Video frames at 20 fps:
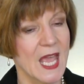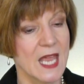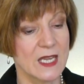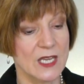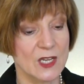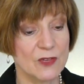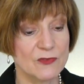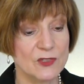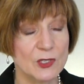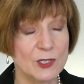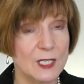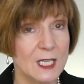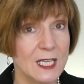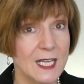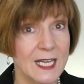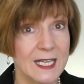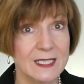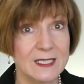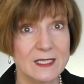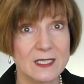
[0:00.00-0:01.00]
Now, if you're
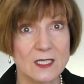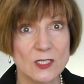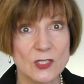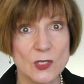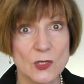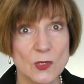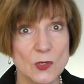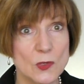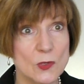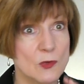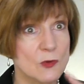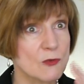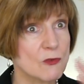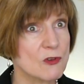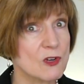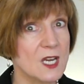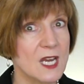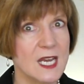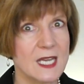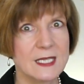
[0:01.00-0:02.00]
inclined to
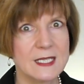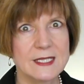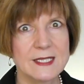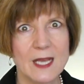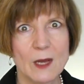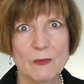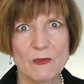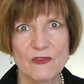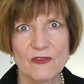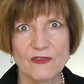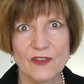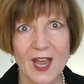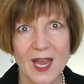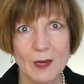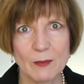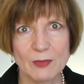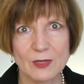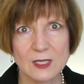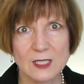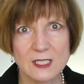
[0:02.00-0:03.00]
create some
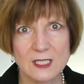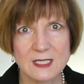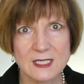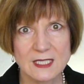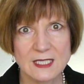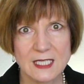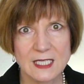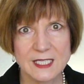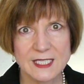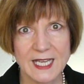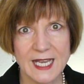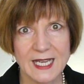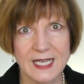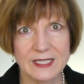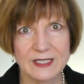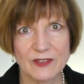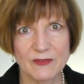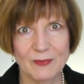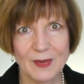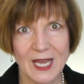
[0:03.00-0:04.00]
fabulous
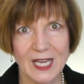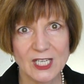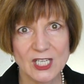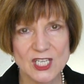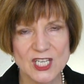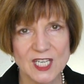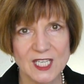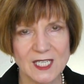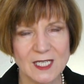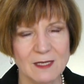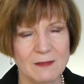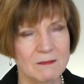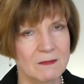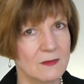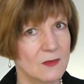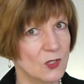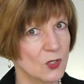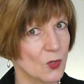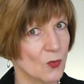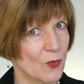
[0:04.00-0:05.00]
interactive packaging,
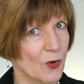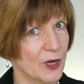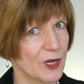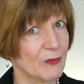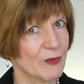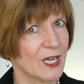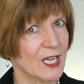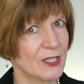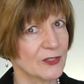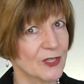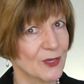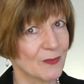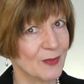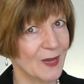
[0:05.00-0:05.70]
don't worry, we got your